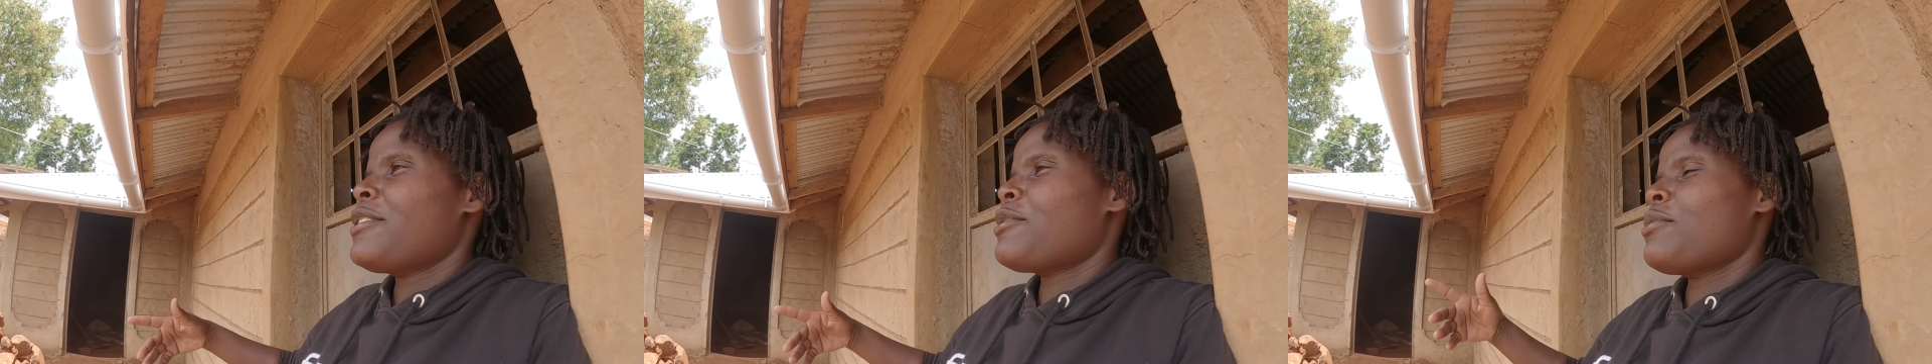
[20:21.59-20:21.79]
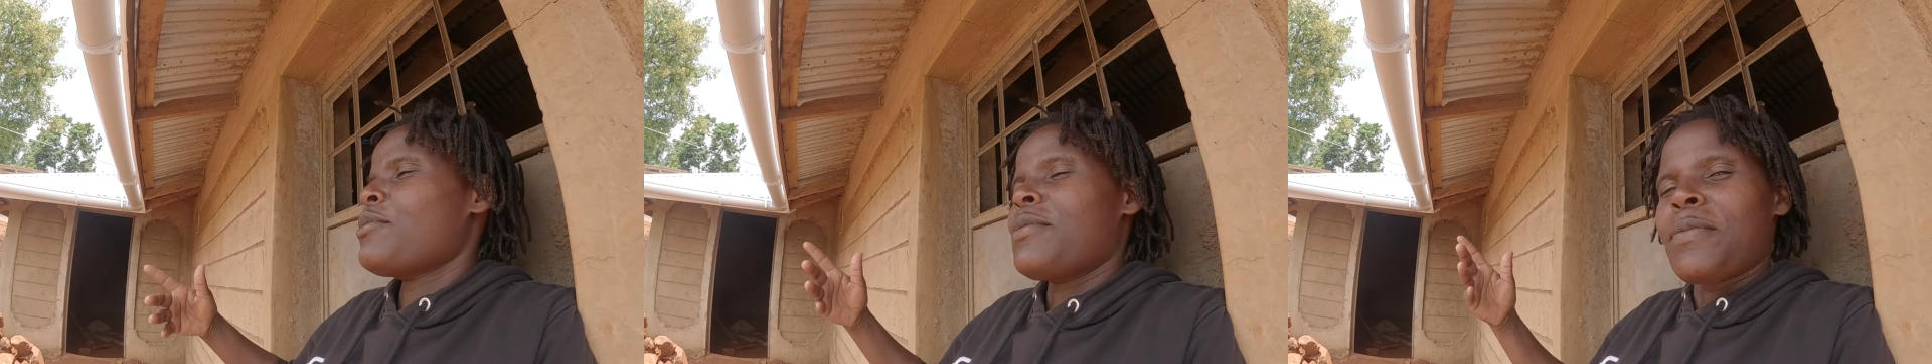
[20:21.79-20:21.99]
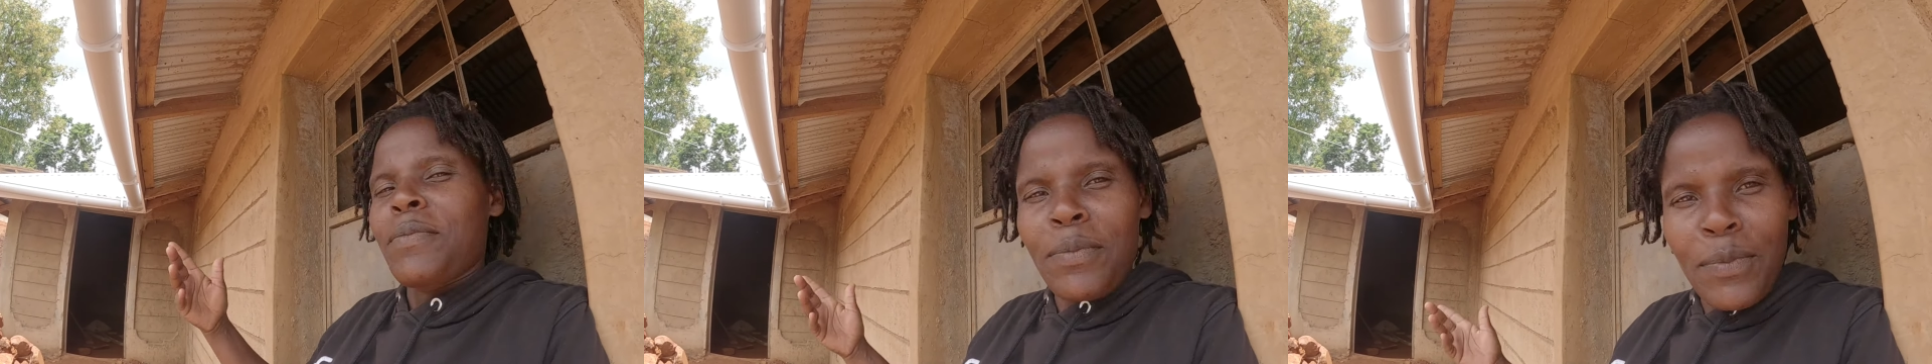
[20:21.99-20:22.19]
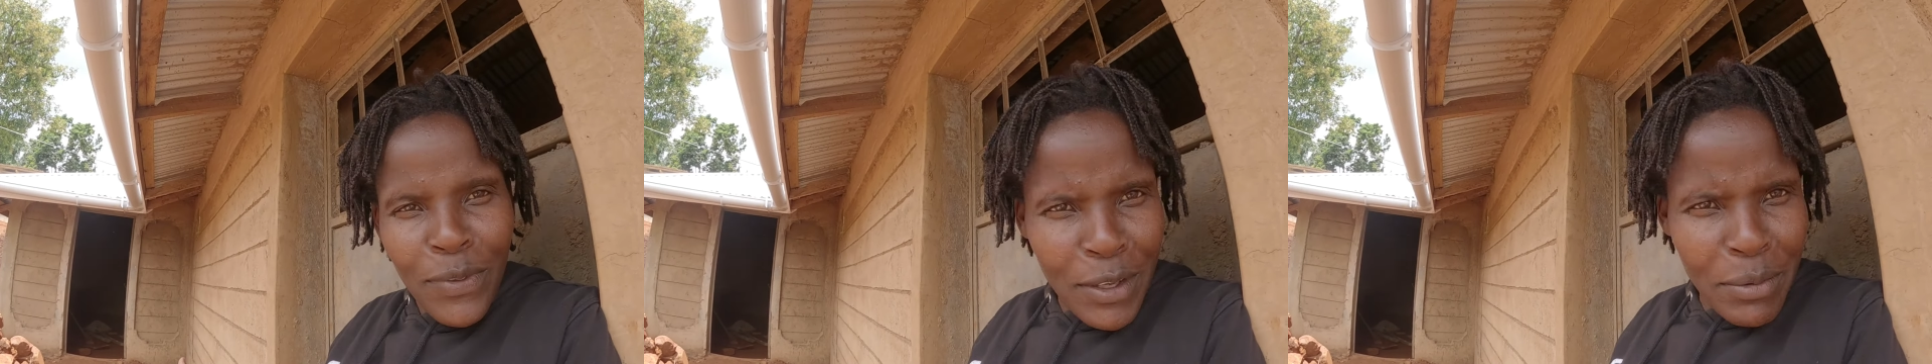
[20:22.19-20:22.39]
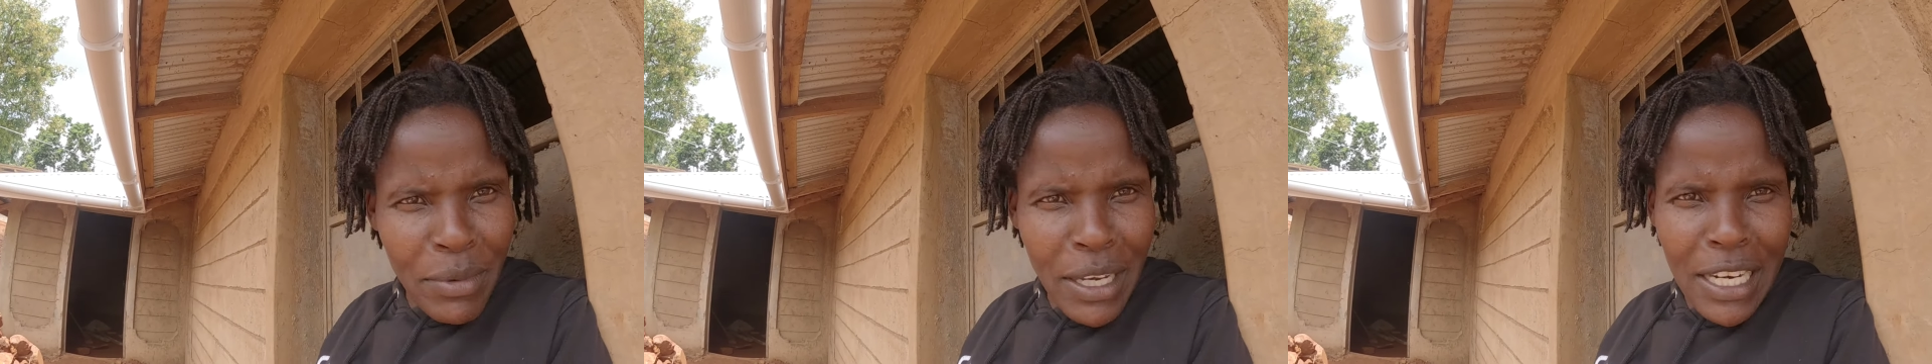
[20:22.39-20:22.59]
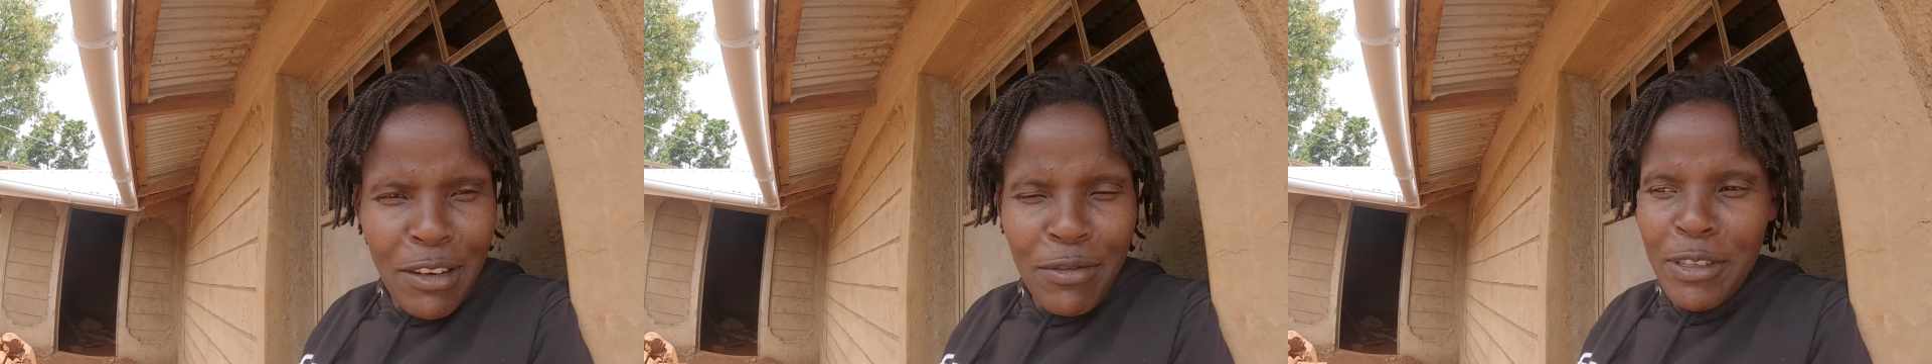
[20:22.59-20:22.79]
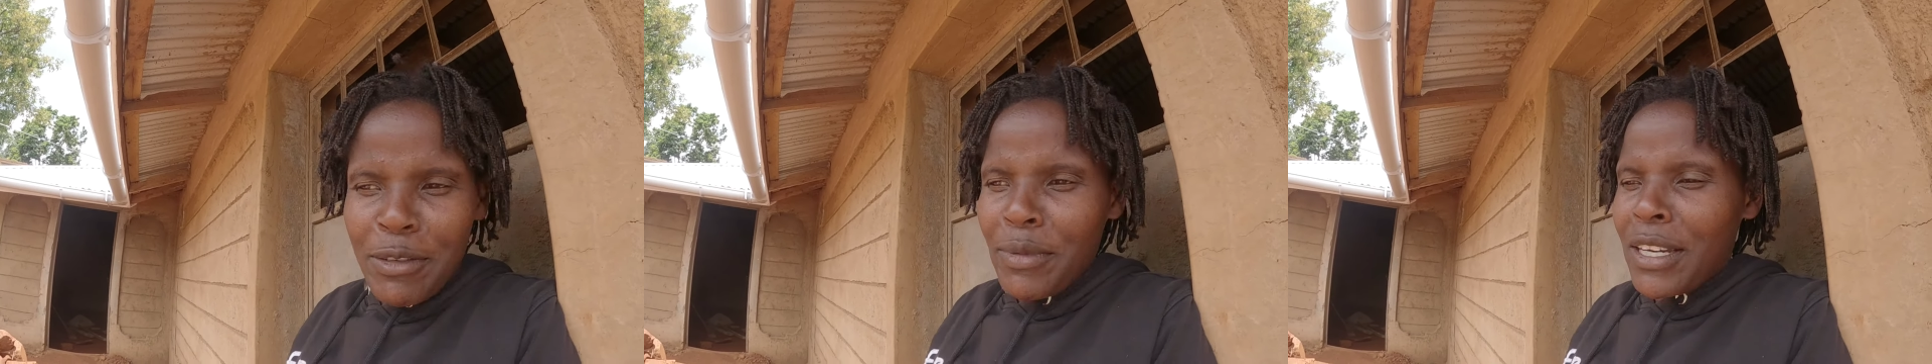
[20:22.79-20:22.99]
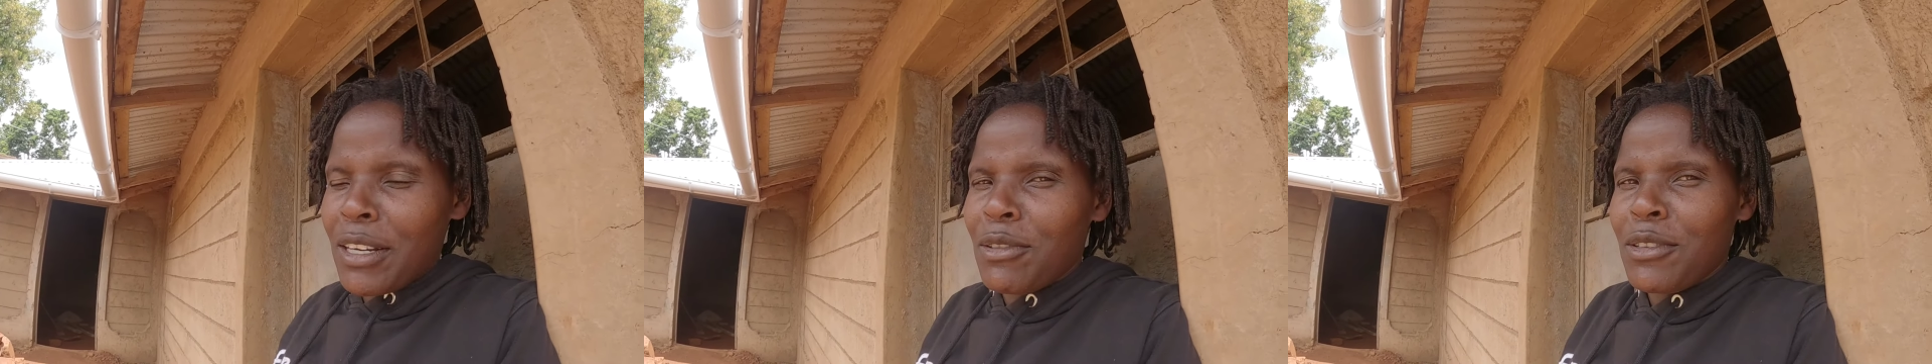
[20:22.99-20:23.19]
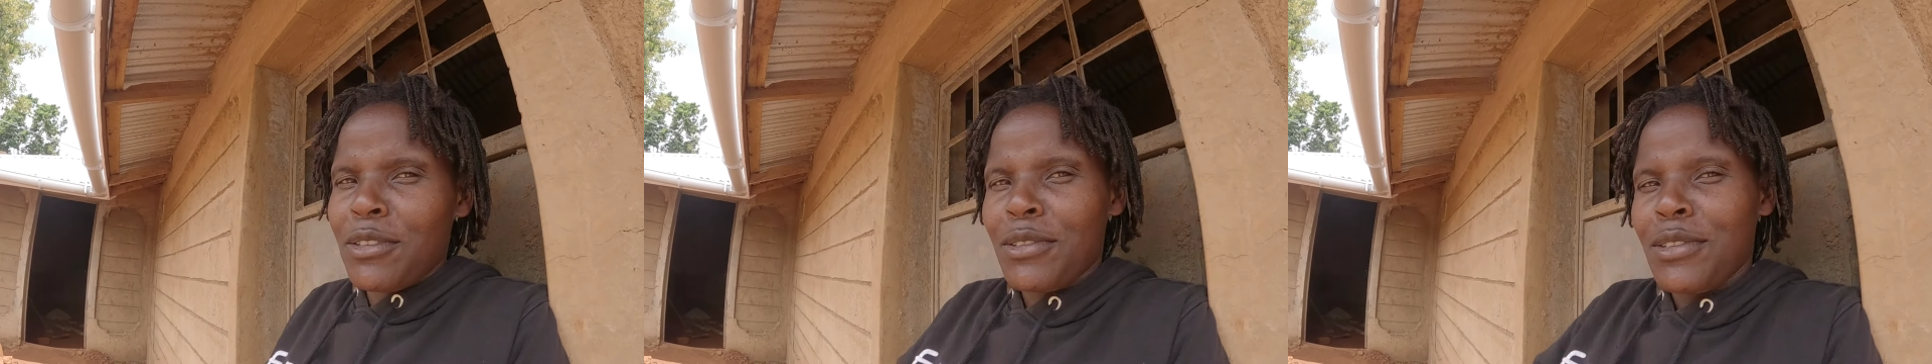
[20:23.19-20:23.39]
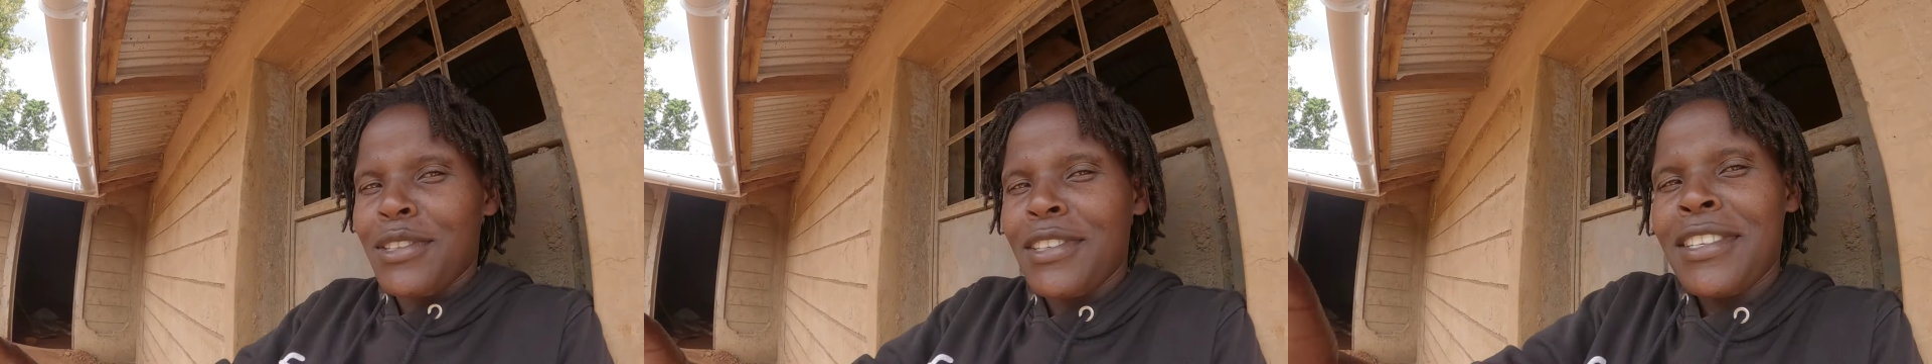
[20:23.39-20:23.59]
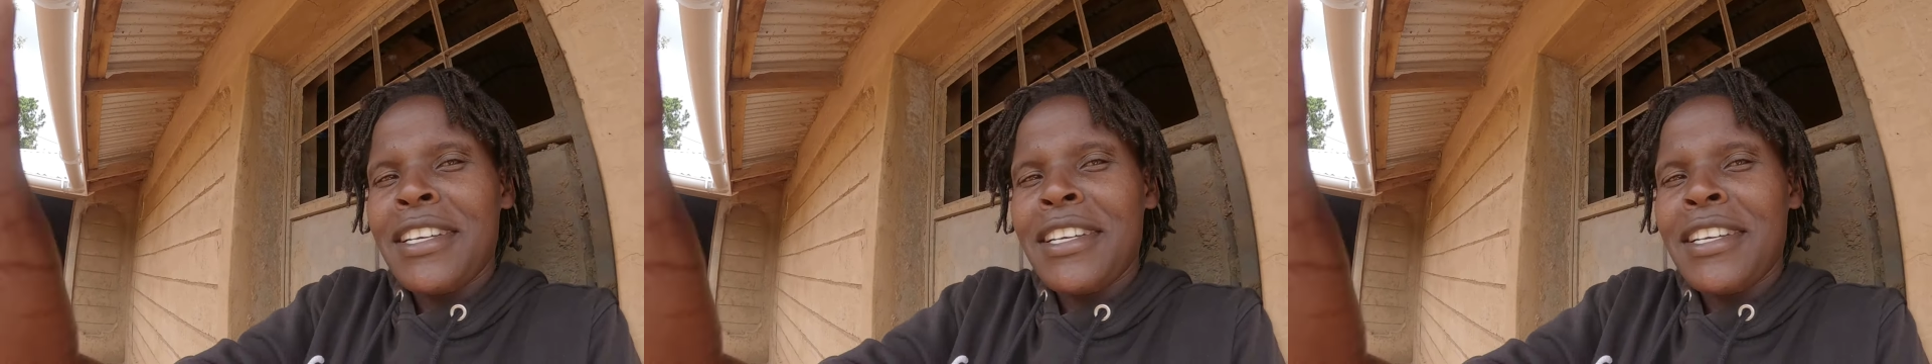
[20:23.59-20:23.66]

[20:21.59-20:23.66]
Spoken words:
So me, I love Jamaica also.